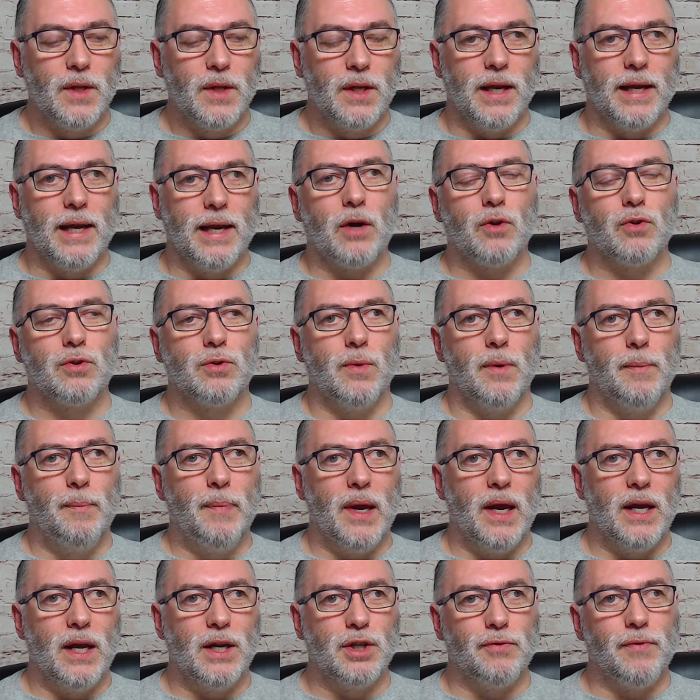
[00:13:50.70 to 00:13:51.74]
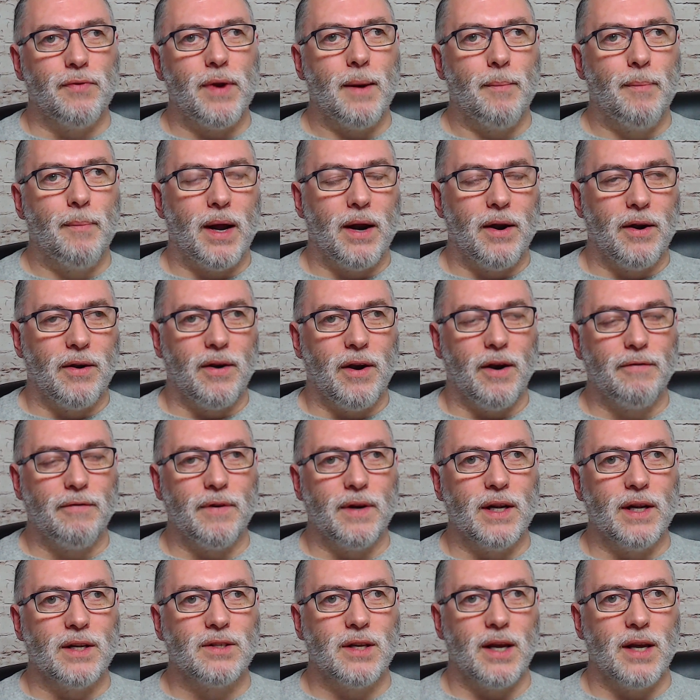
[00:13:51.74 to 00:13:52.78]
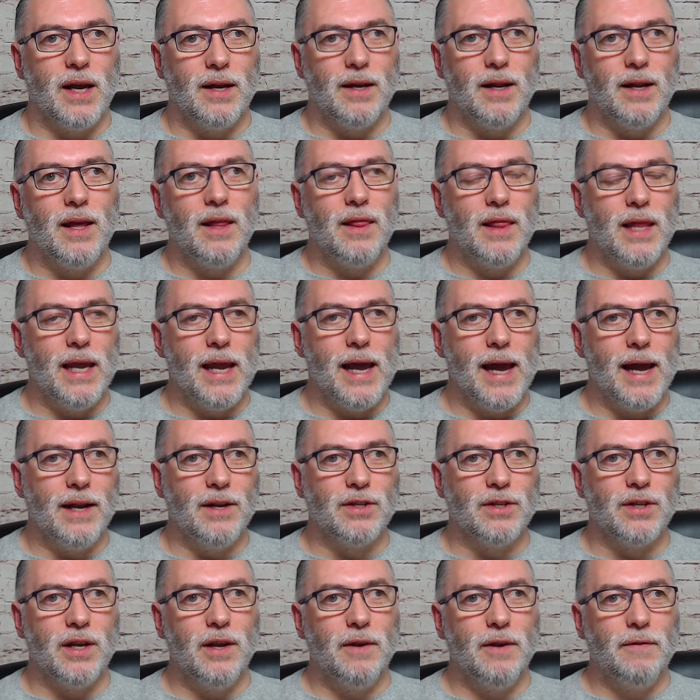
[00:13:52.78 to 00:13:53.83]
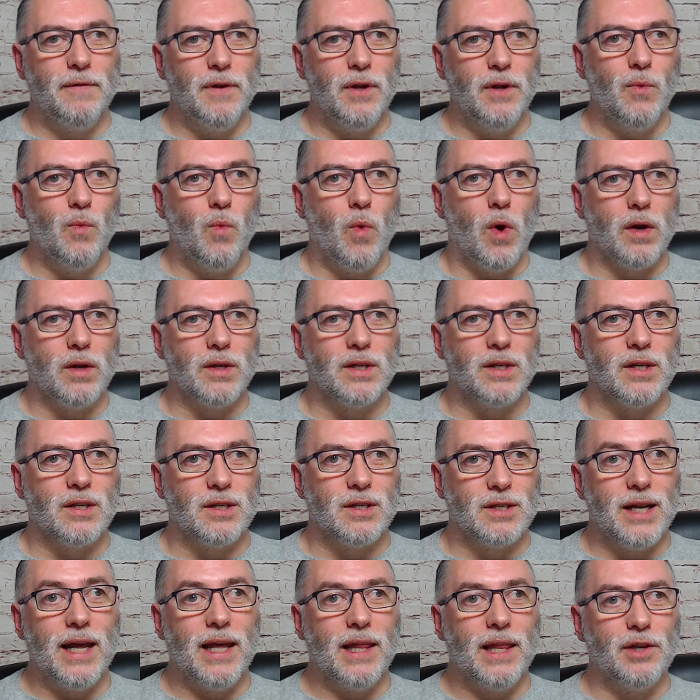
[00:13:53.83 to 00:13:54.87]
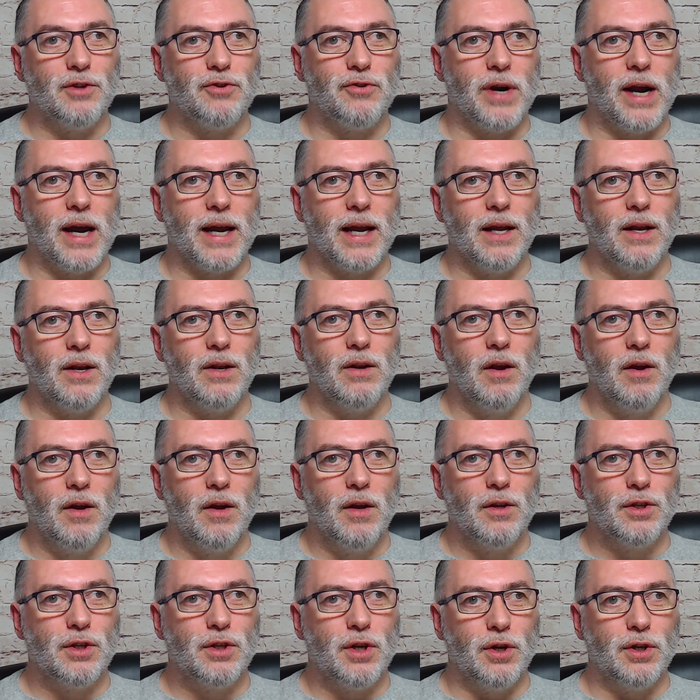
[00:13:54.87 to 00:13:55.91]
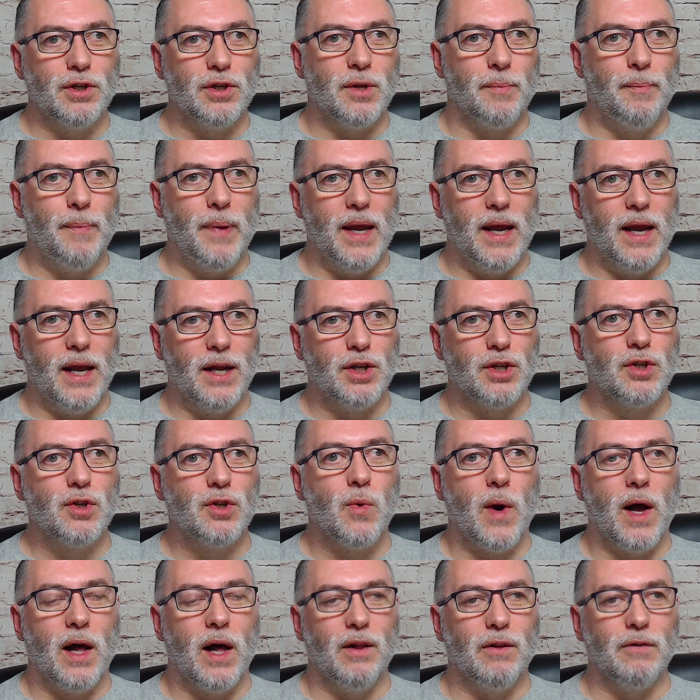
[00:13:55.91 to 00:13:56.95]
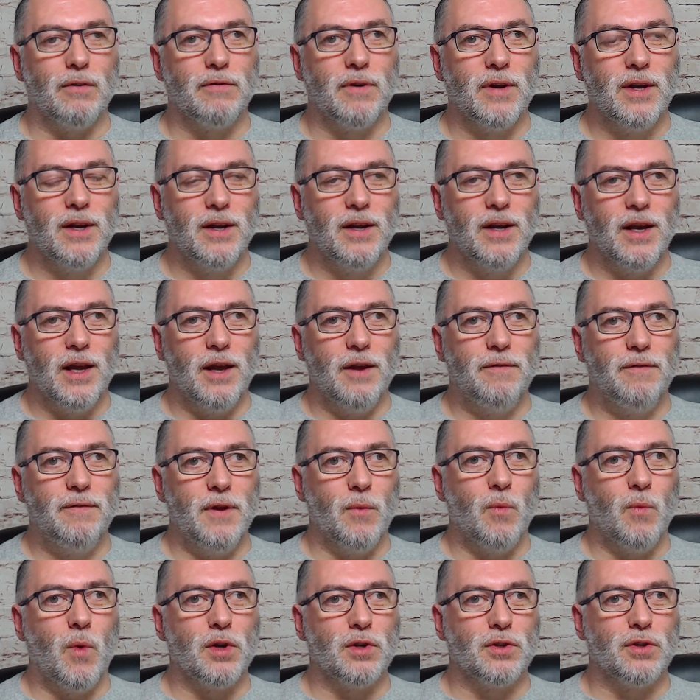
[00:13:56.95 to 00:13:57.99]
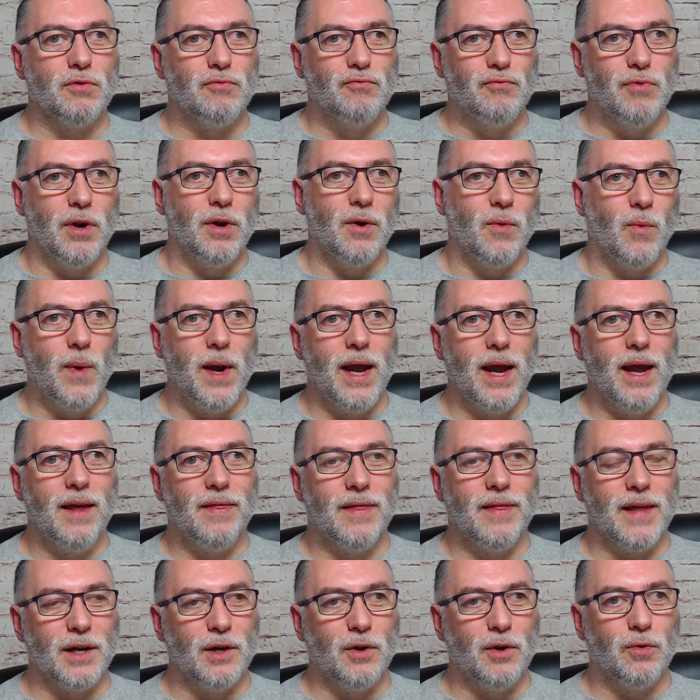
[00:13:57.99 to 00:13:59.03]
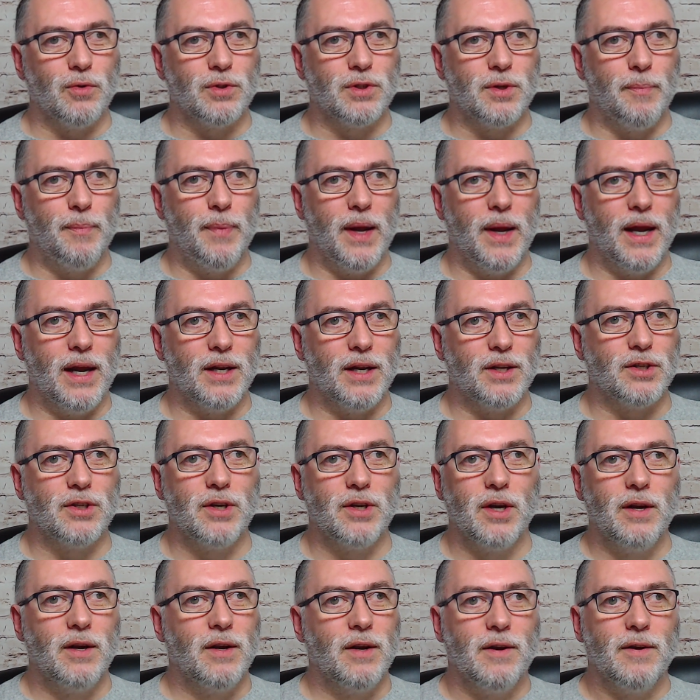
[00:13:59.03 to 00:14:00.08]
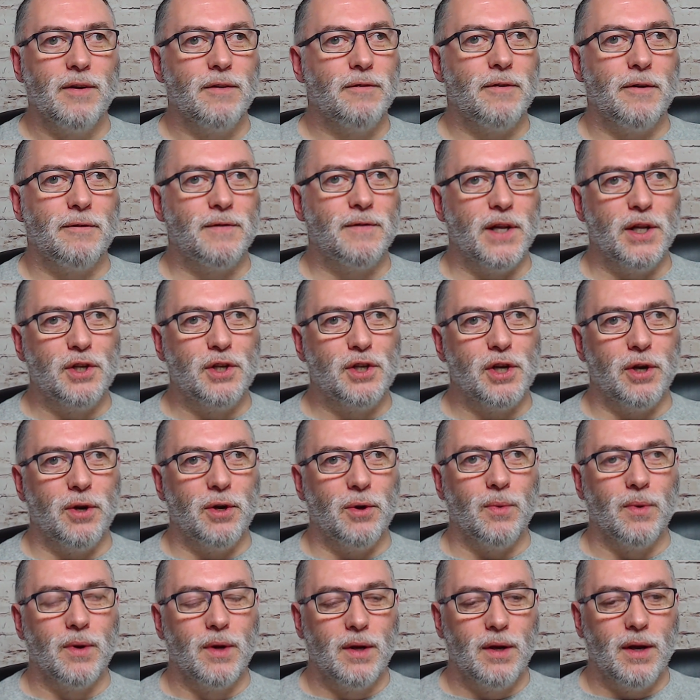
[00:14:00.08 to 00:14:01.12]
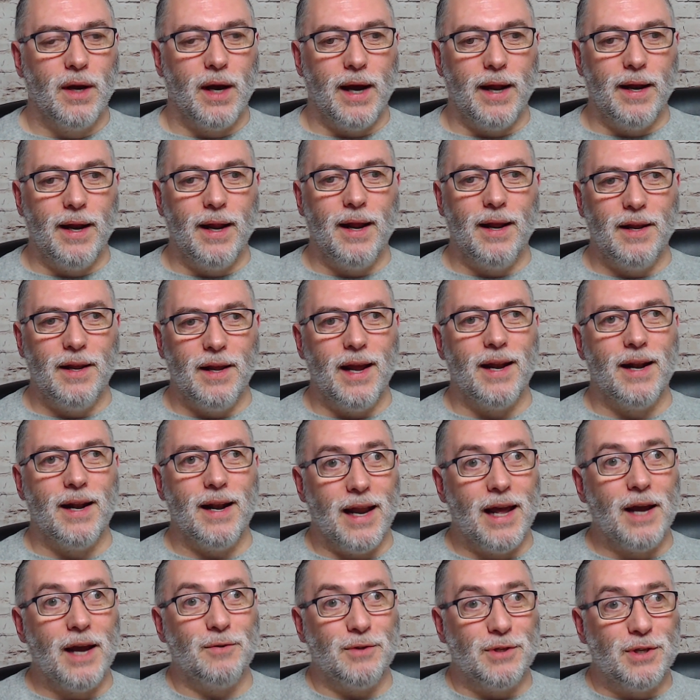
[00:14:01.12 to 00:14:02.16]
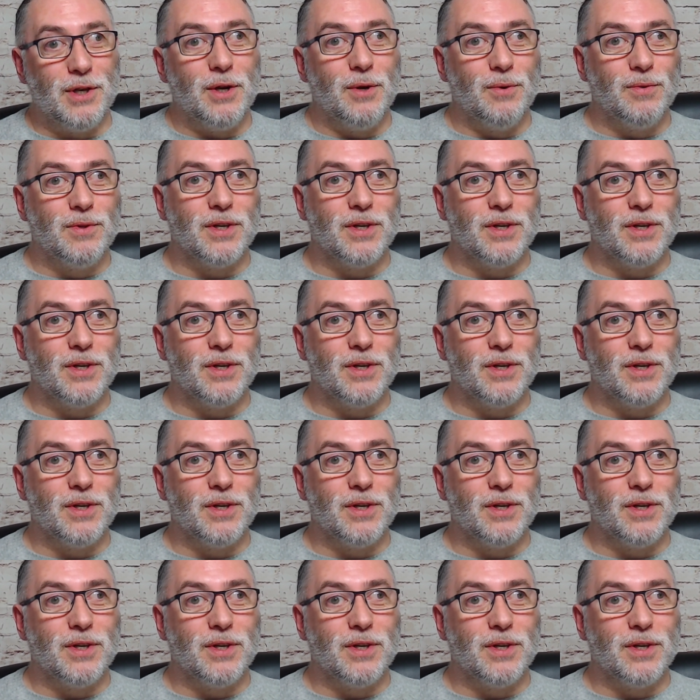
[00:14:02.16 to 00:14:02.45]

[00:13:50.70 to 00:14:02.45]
you get to a page, you read a paragraph, and it said at the end, if you want to slay the dragon, turn to page 12. If you want to run away, then go to page 52. And it allows you